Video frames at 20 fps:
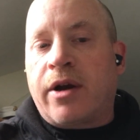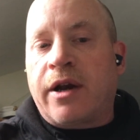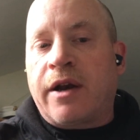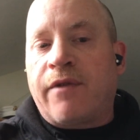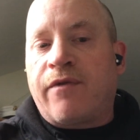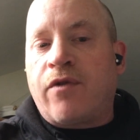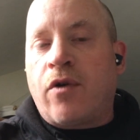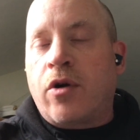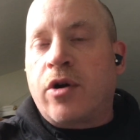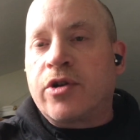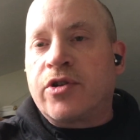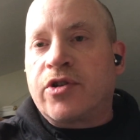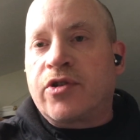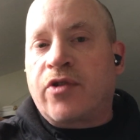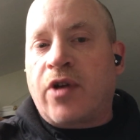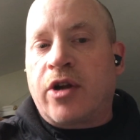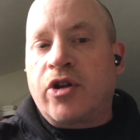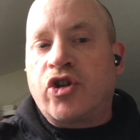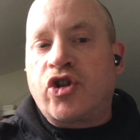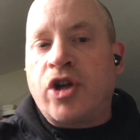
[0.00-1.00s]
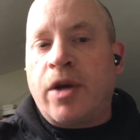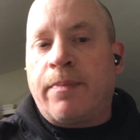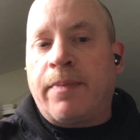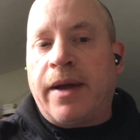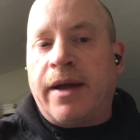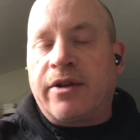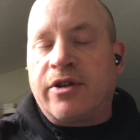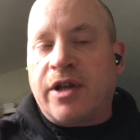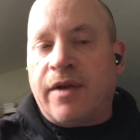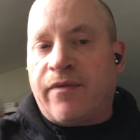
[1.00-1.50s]
and it focuses on
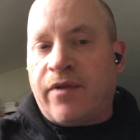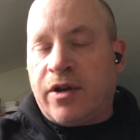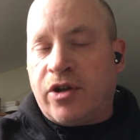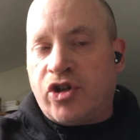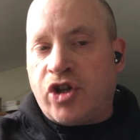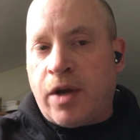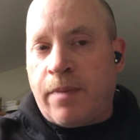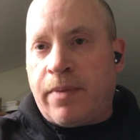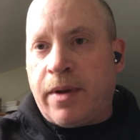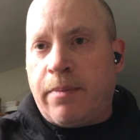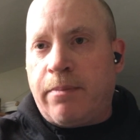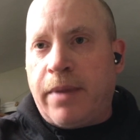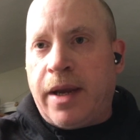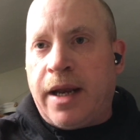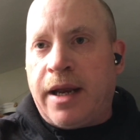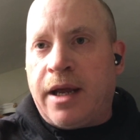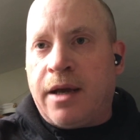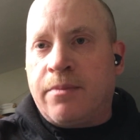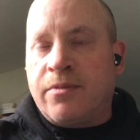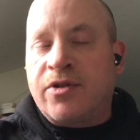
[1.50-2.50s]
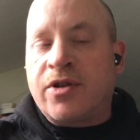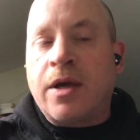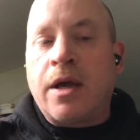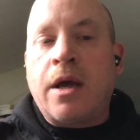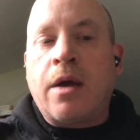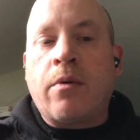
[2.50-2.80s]
chipping, different chipping mediums,